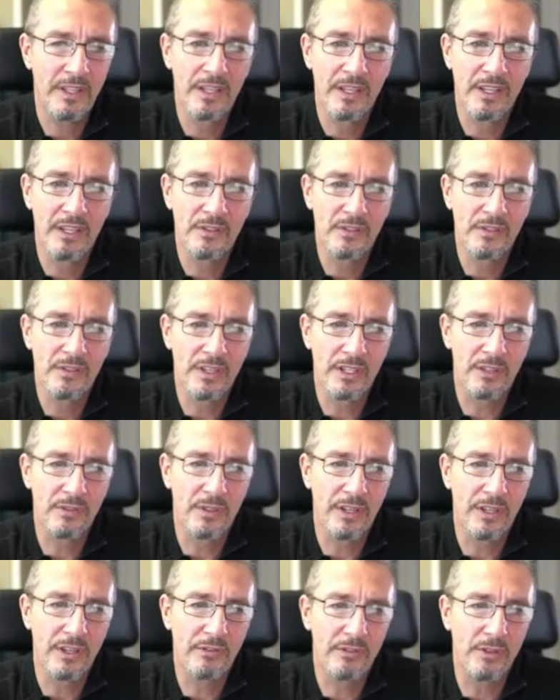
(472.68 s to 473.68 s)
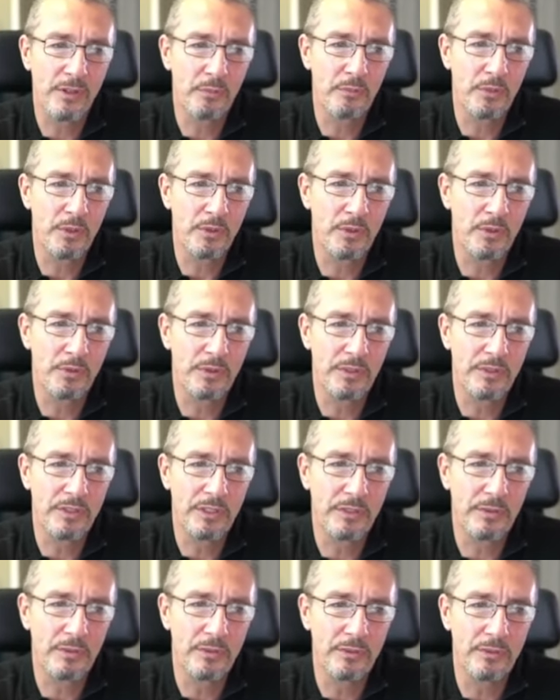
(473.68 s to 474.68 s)
So that you have the opportunity
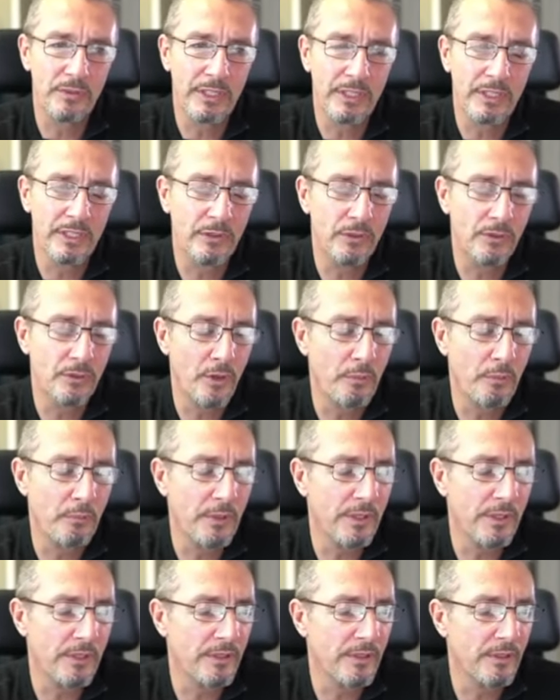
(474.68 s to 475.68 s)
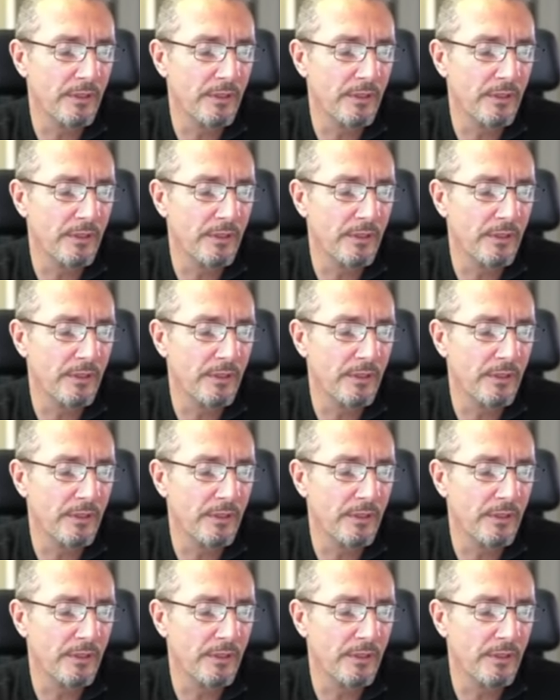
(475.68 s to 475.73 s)
to really drop in.